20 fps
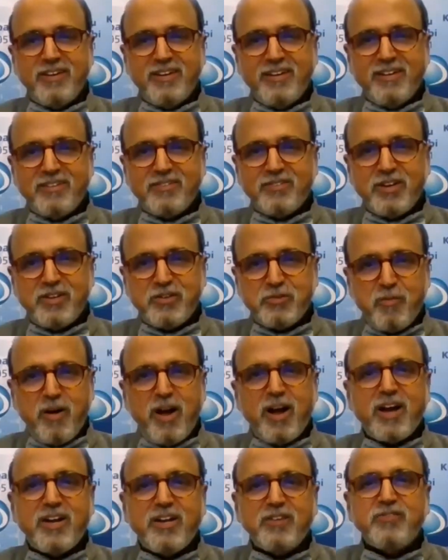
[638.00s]
So his
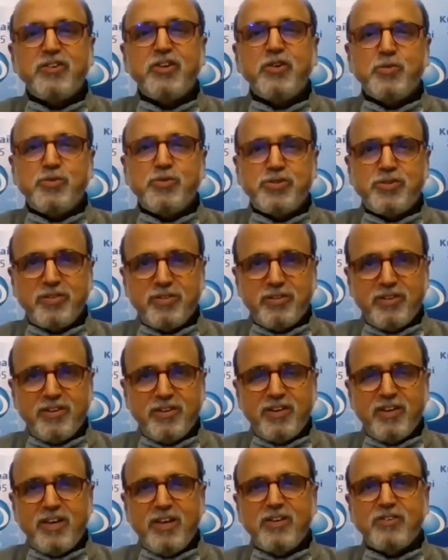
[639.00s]
market is huge.
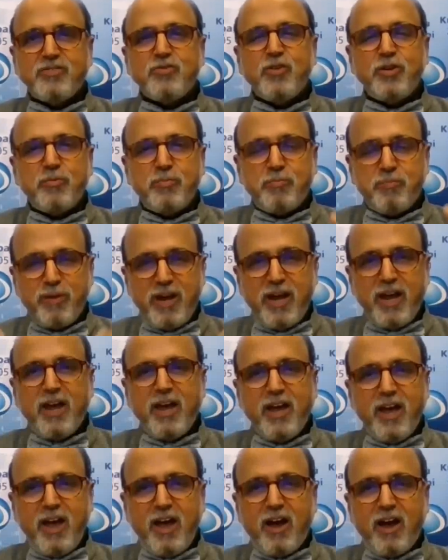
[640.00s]
He is going to play
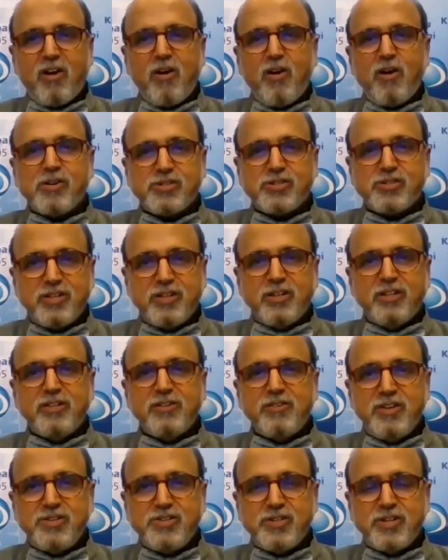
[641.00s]
across the
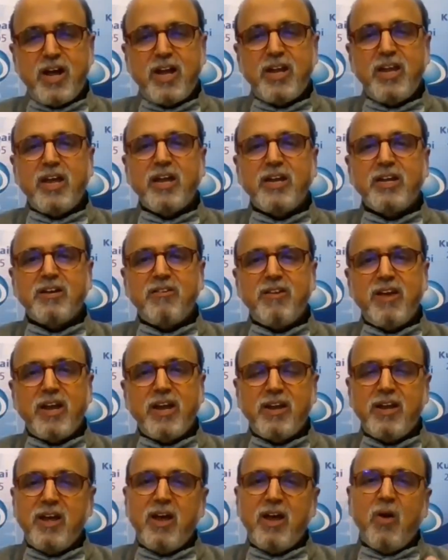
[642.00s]
region and he can
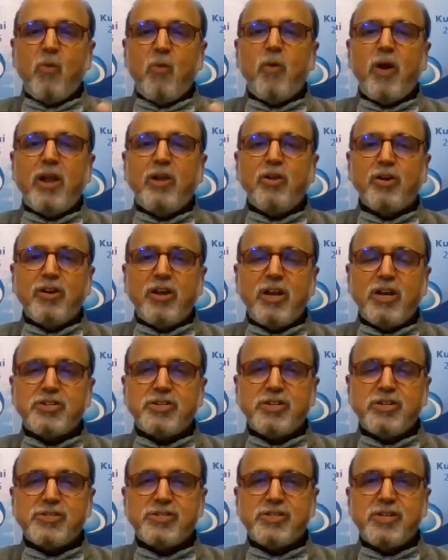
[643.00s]
create value
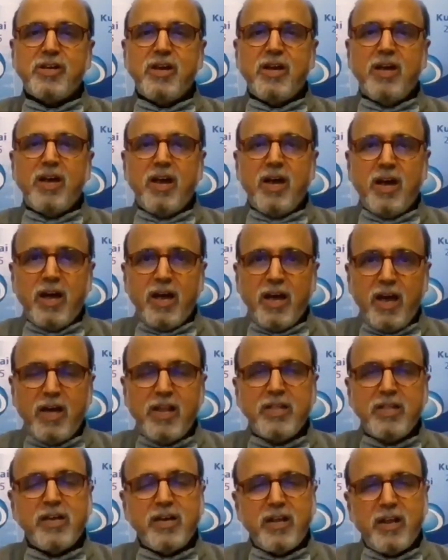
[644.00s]
creations,
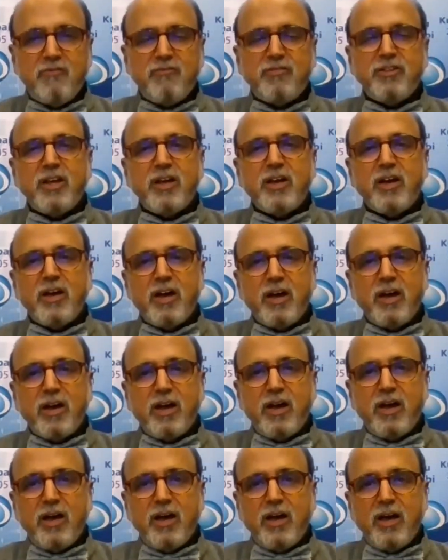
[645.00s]
anything and everything,
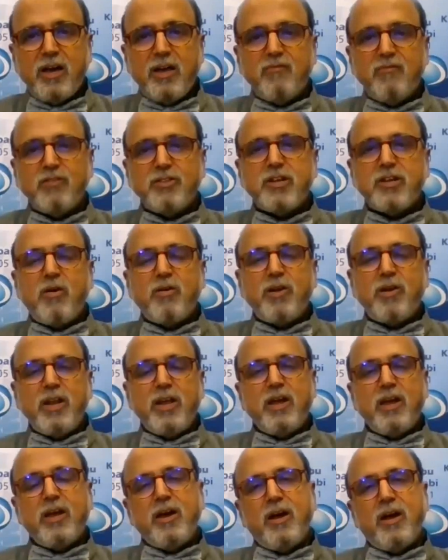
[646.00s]
without
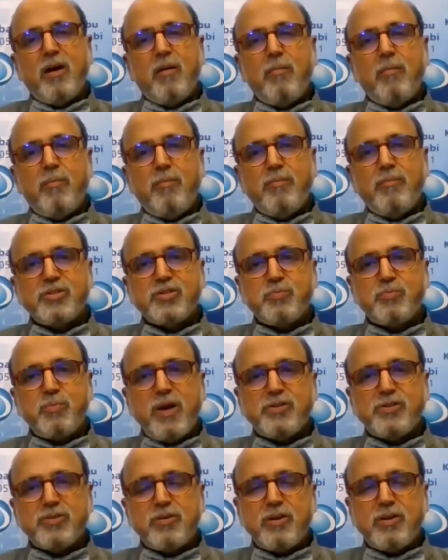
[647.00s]
any
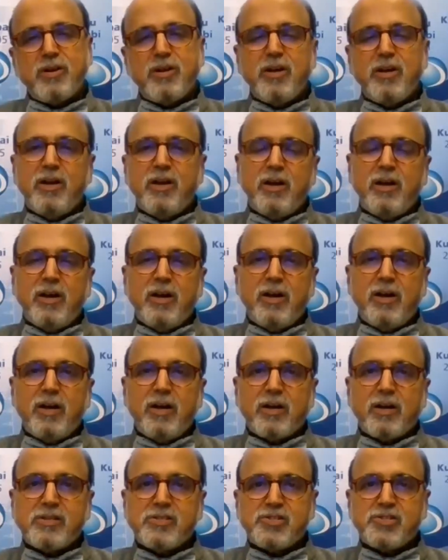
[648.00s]
space or
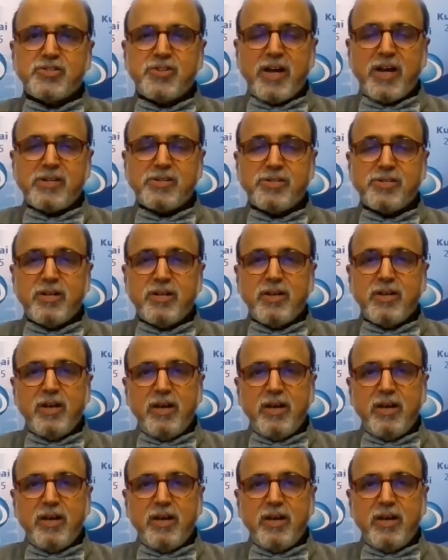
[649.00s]
constraints.